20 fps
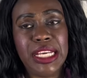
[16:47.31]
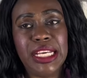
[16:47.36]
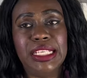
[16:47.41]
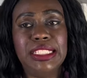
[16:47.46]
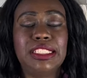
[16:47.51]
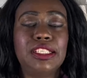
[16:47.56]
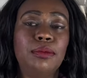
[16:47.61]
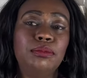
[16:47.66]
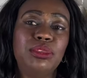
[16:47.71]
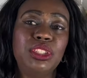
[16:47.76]

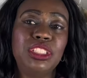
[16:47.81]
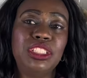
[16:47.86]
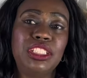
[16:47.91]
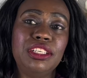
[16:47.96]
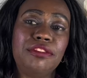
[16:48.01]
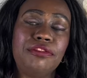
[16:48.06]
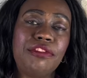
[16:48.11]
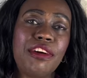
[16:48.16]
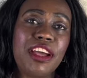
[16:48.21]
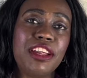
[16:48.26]
It's something
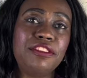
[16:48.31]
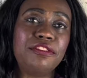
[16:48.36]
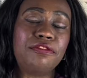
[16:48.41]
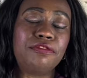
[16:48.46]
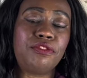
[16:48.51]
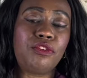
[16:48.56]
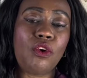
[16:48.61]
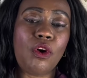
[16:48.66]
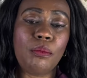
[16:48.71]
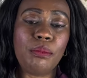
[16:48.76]
different
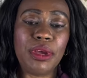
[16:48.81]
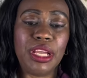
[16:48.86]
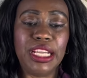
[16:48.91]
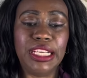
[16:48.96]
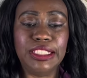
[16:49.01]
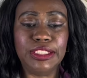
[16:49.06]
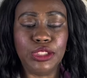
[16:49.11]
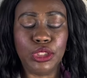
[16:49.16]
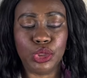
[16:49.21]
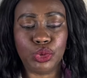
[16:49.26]
from
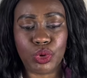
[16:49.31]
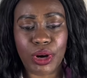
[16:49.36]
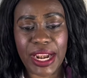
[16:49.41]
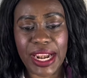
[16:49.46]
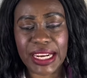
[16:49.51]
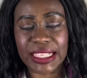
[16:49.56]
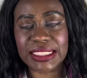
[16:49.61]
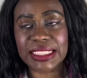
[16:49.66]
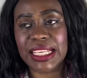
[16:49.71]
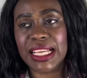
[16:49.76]
a
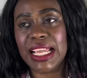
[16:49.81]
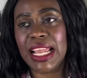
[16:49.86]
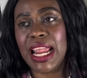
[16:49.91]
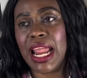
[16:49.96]
dress.